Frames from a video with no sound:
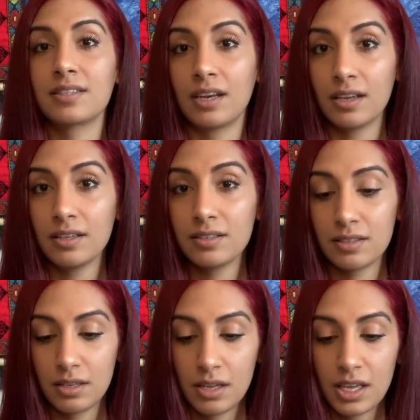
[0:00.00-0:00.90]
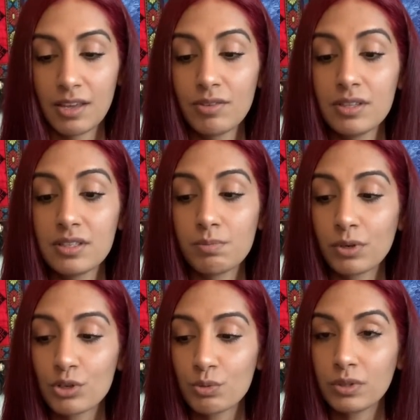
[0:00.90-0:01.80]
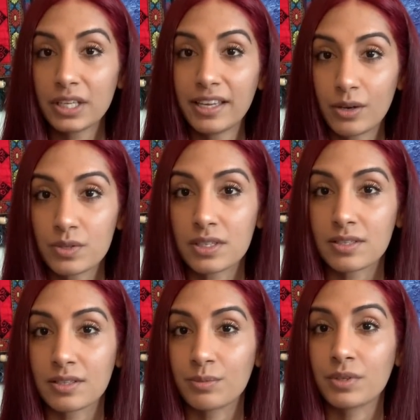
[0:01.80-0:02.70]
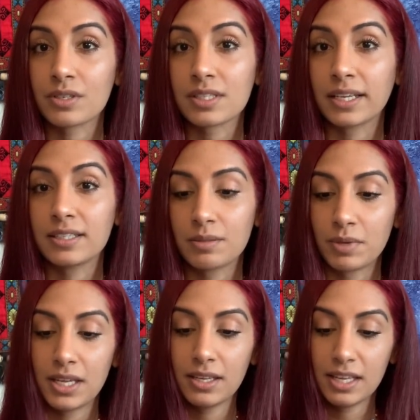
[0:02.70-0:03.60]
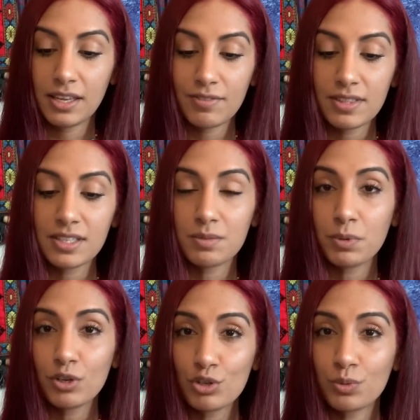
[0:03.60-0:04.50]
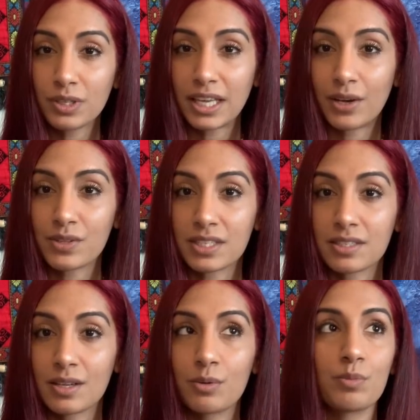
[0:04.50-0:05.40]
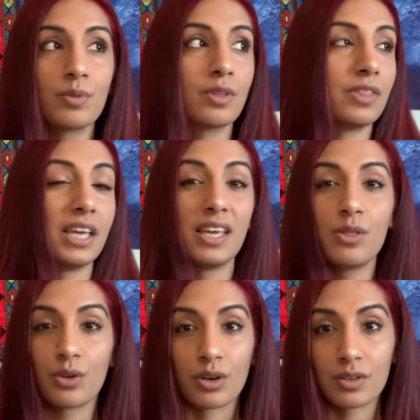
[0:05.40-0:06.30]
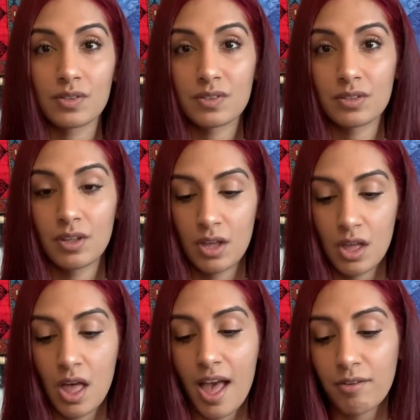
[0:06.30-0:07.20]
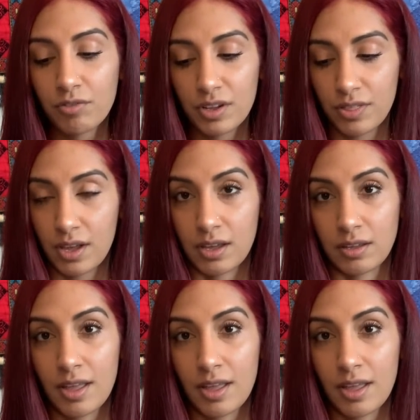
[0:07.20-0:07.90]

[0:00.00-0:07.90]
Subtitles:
in it. Even the spiritual ecosystem, they're saying to me. Even the spiritual ecosystem, the ethers, everything